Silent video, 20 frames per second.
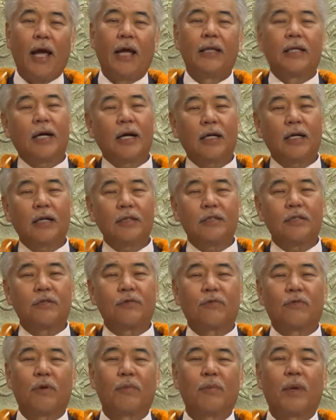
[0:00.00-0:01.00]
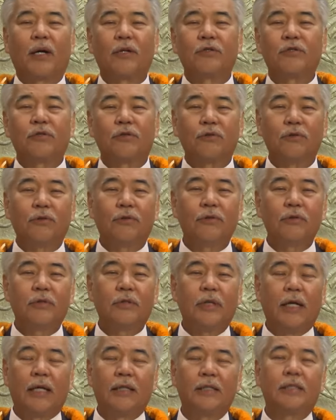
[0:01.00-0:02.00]
and cuts from our
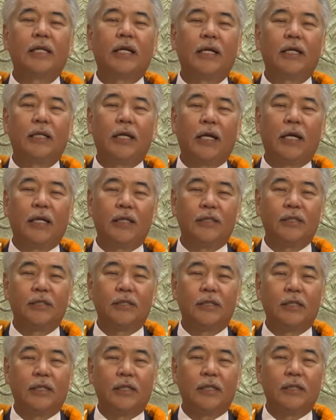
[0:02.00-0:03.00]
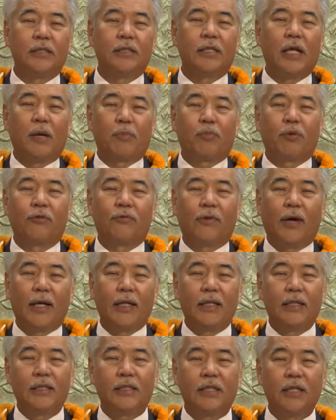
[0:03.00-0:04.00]
schools and state agencies that
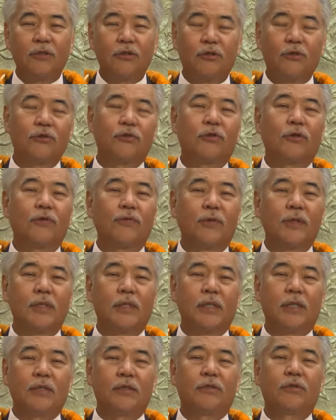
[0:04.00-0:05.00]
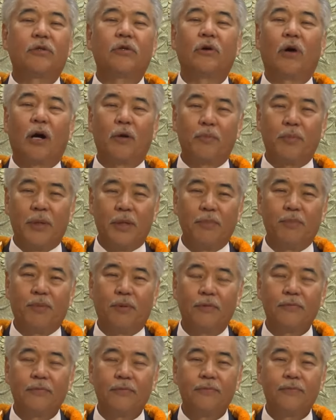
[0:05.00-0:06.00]
provide essential services to our
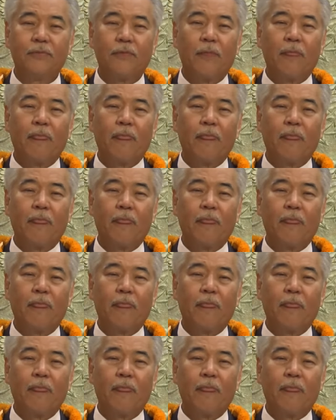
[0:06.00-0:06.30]
people.